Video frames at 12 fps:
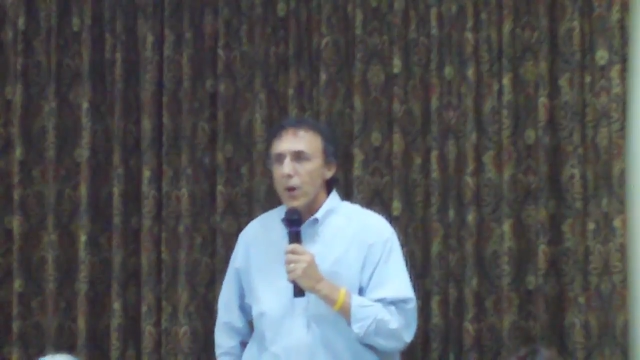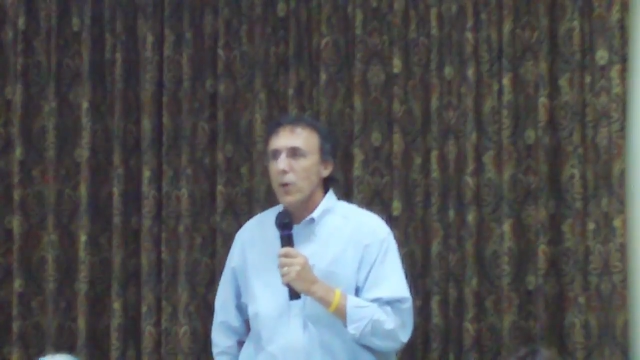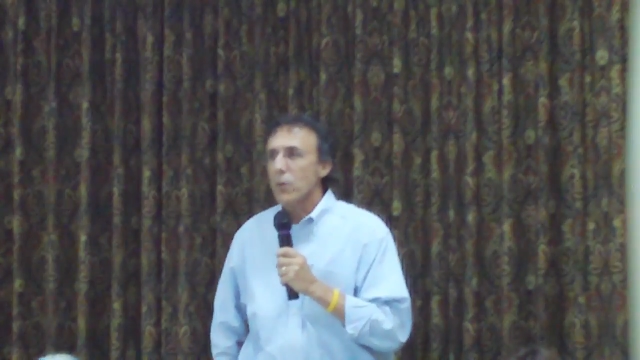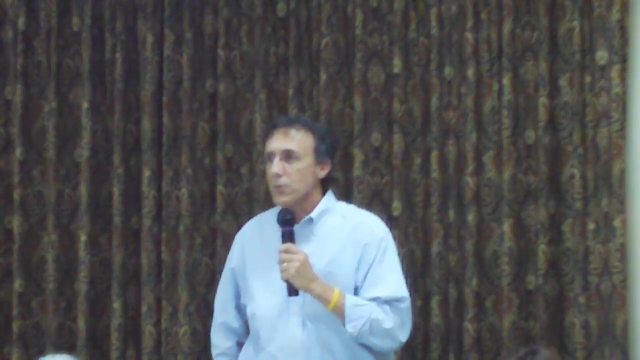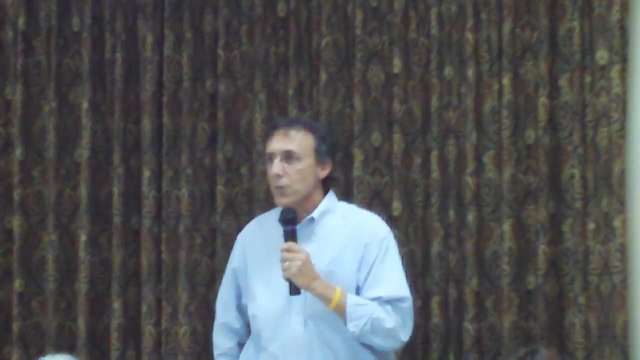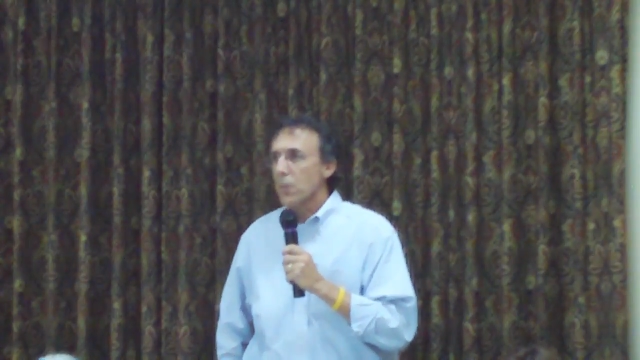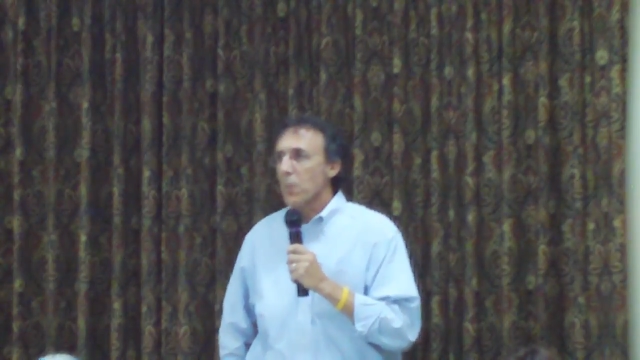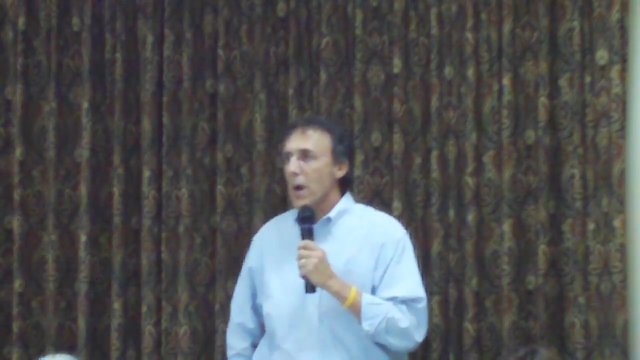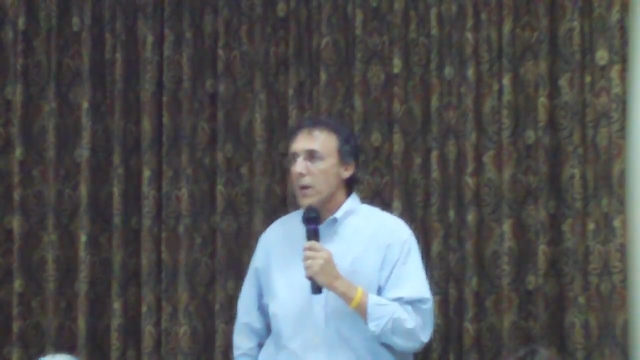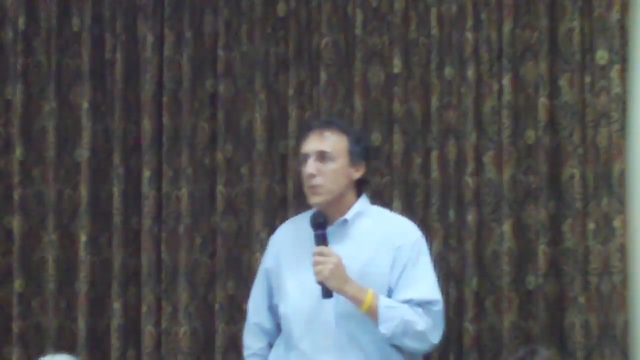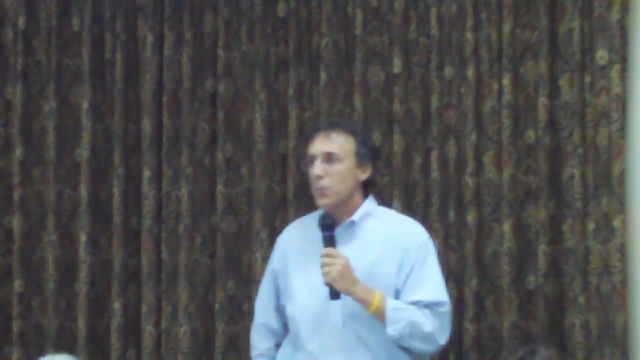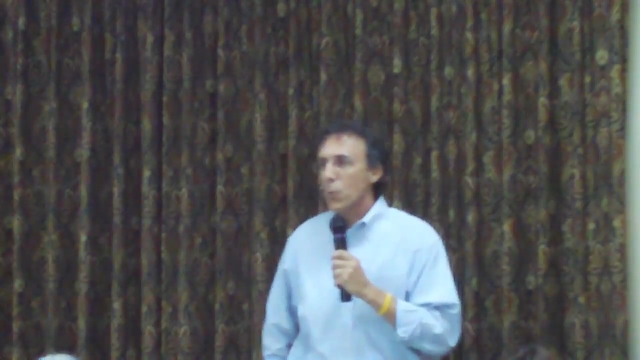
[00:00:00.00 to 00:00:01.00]
But these veterans
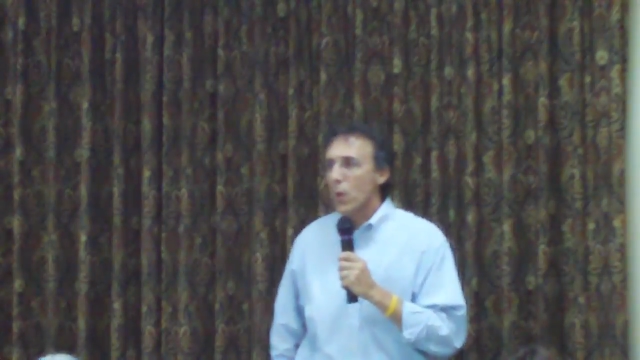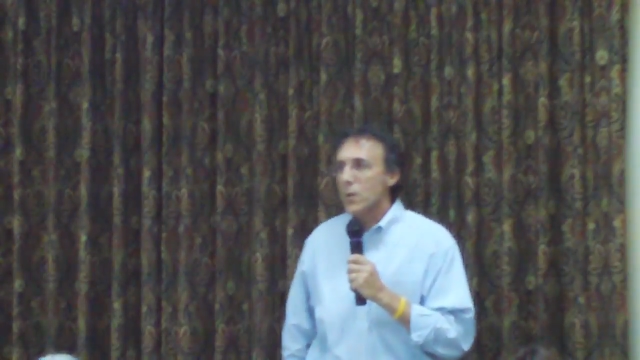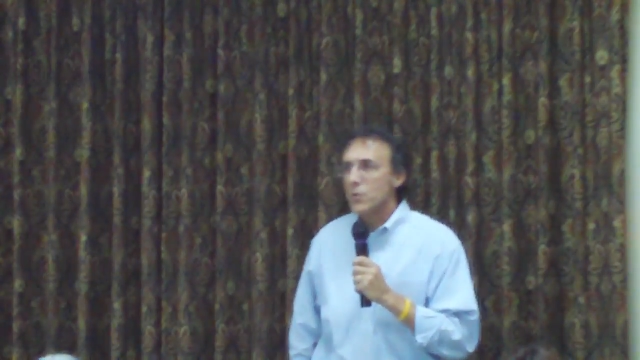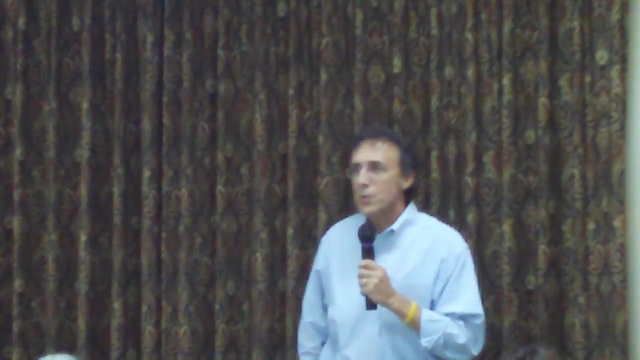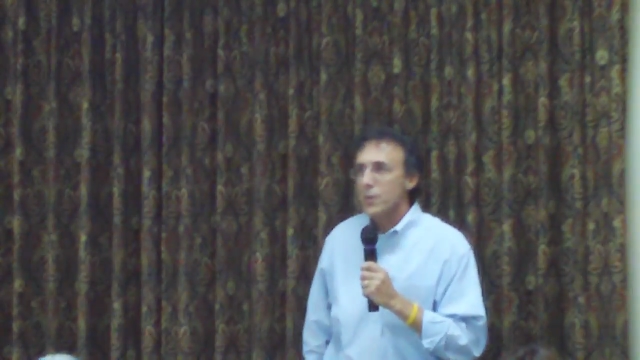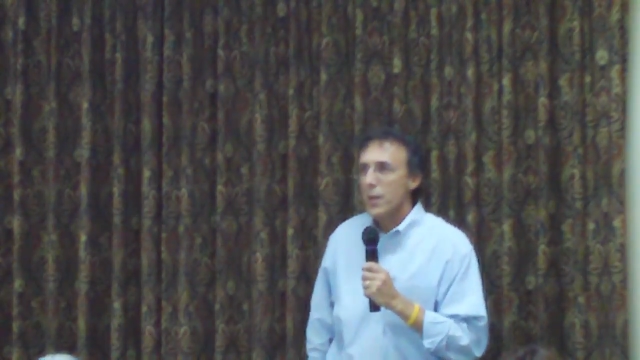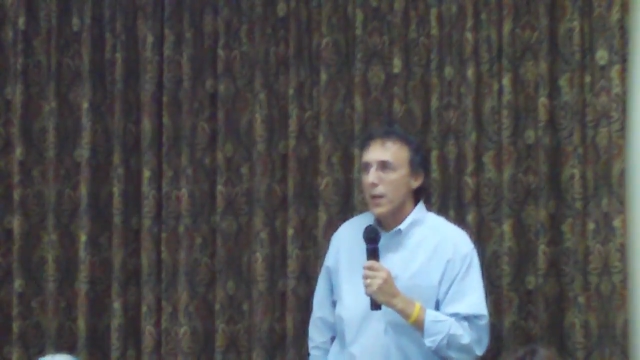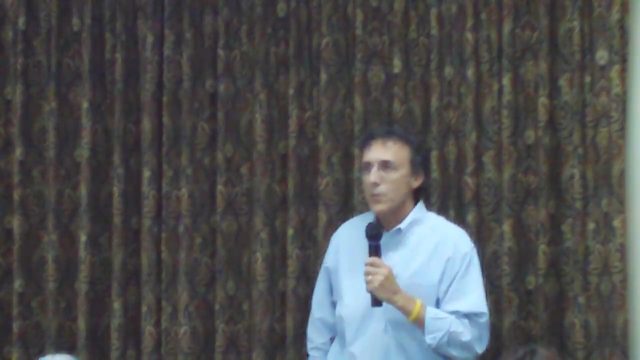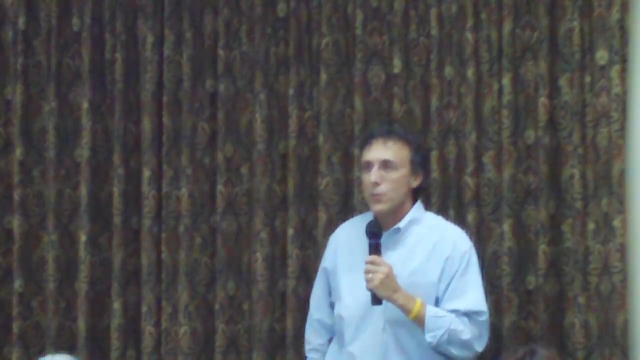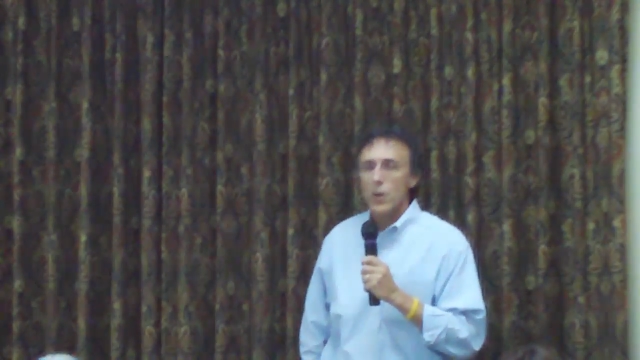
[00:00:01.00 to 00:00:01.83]
are my inspiration,